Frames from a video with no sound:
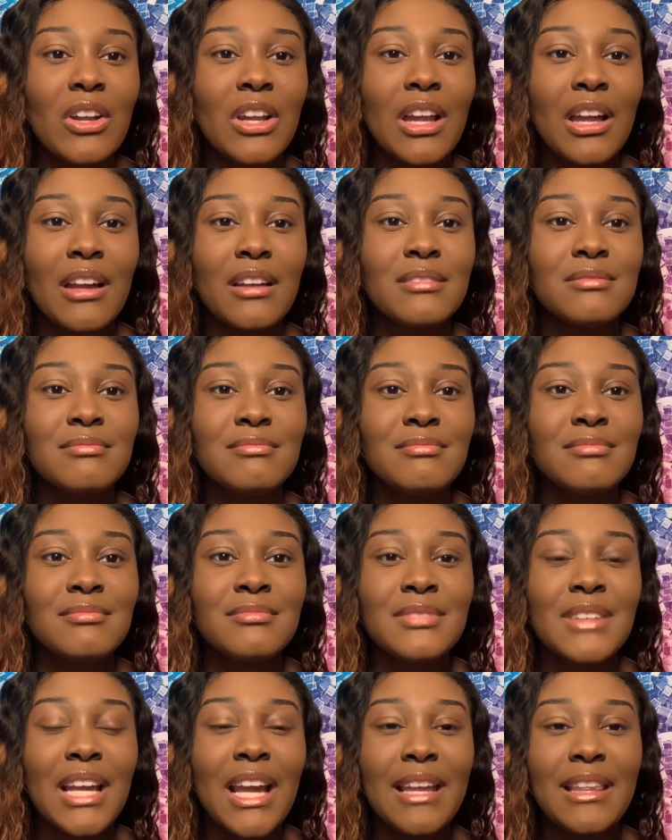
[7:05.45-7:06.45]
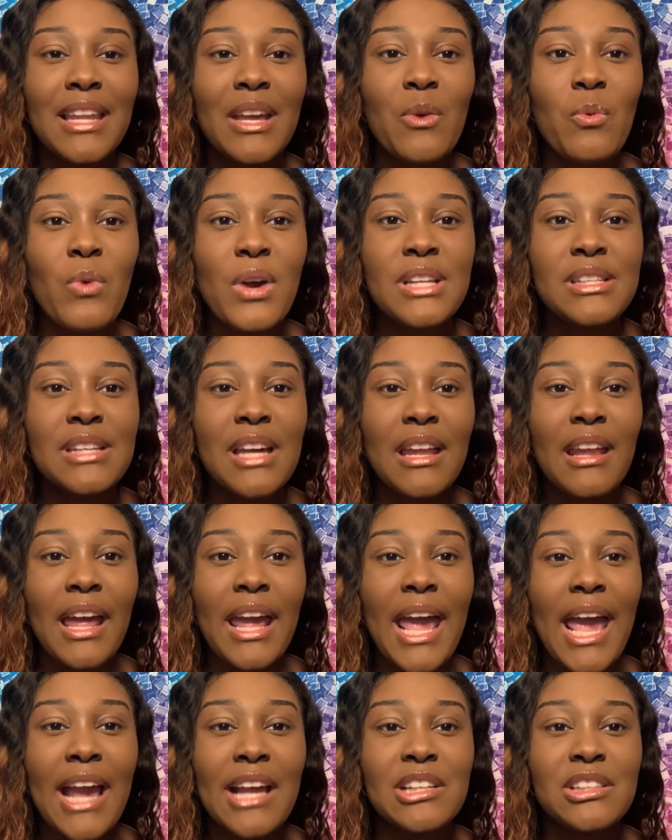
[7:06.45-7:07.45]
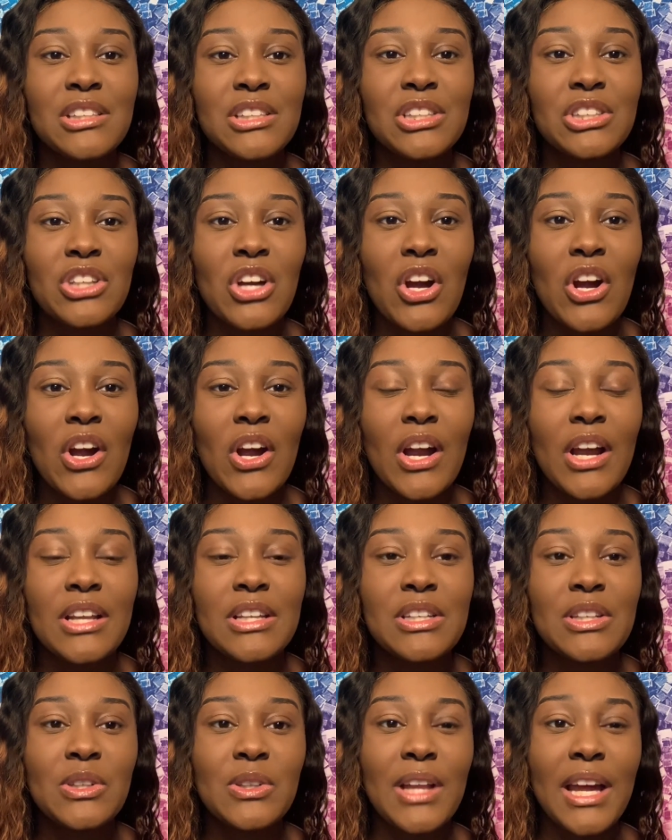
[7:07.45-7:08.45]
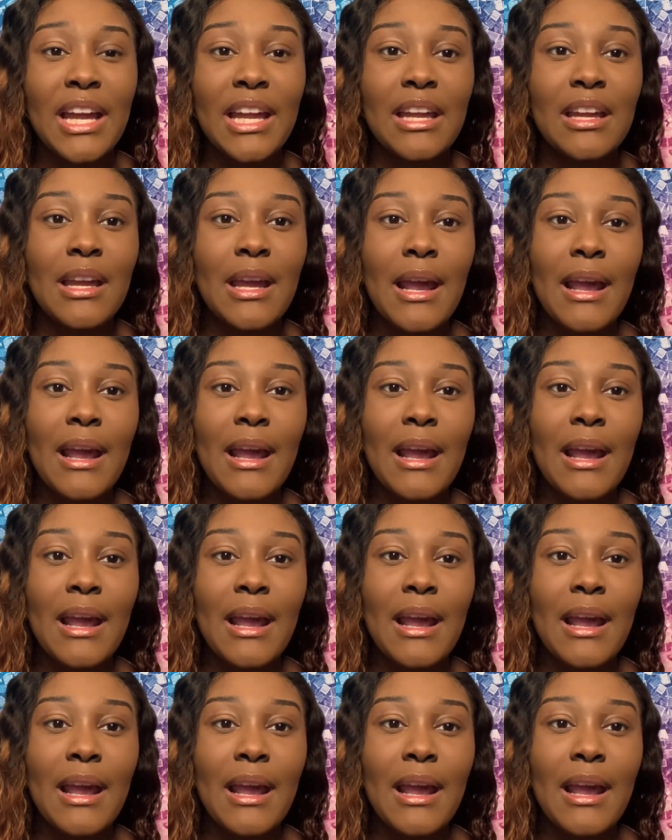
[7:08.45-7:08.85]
Like, and then once I like actually start to like